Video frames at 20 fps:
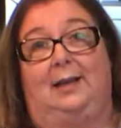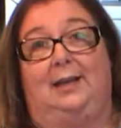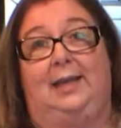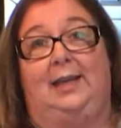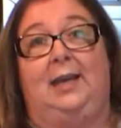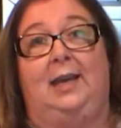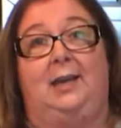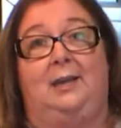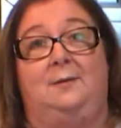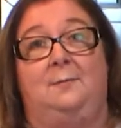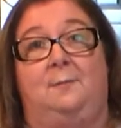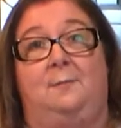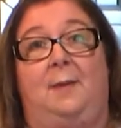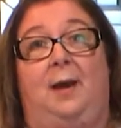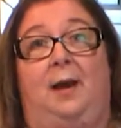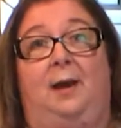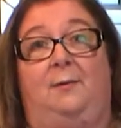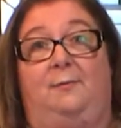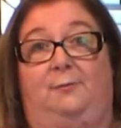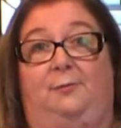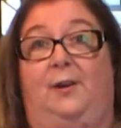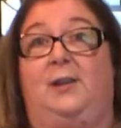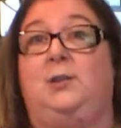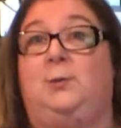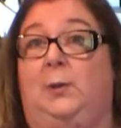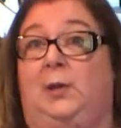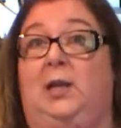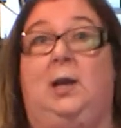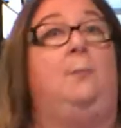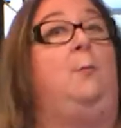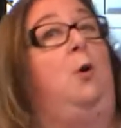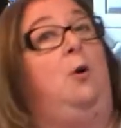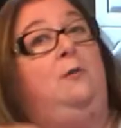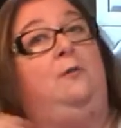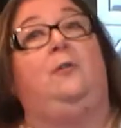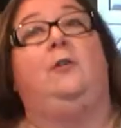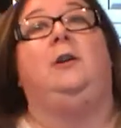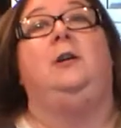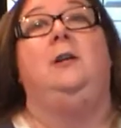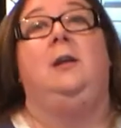kid, friends would come
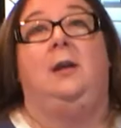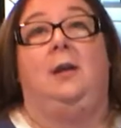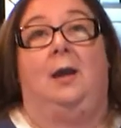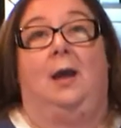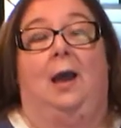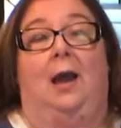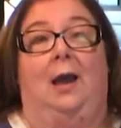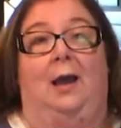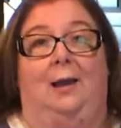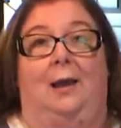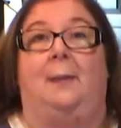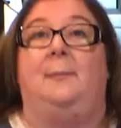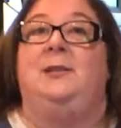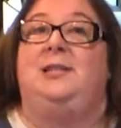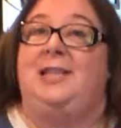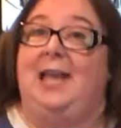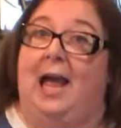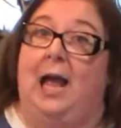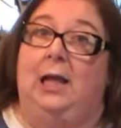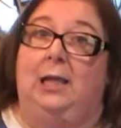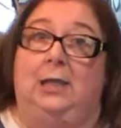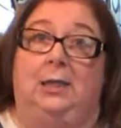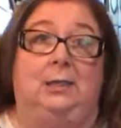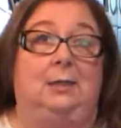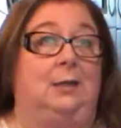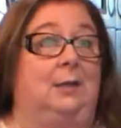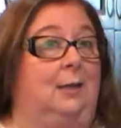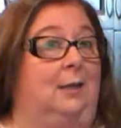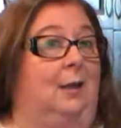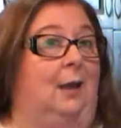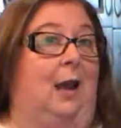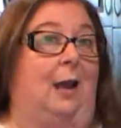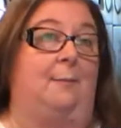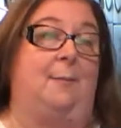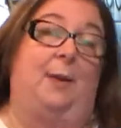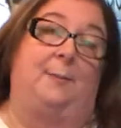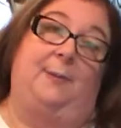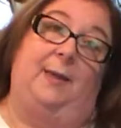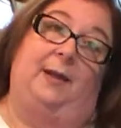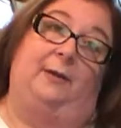over, and I'm Italian.
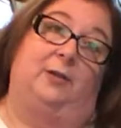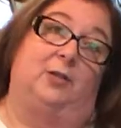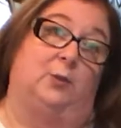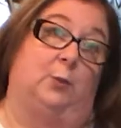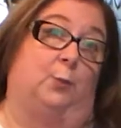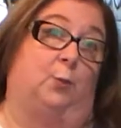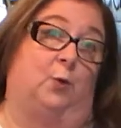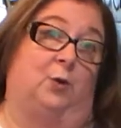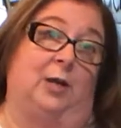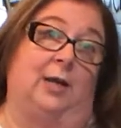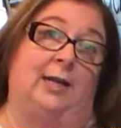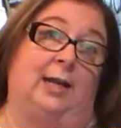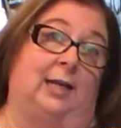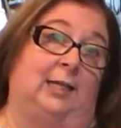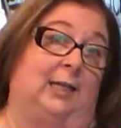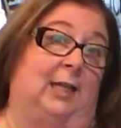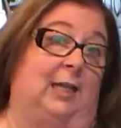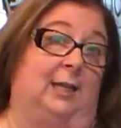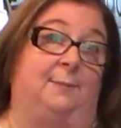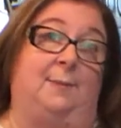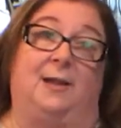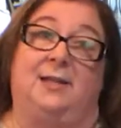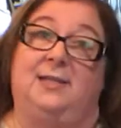My parents were born in Italy. My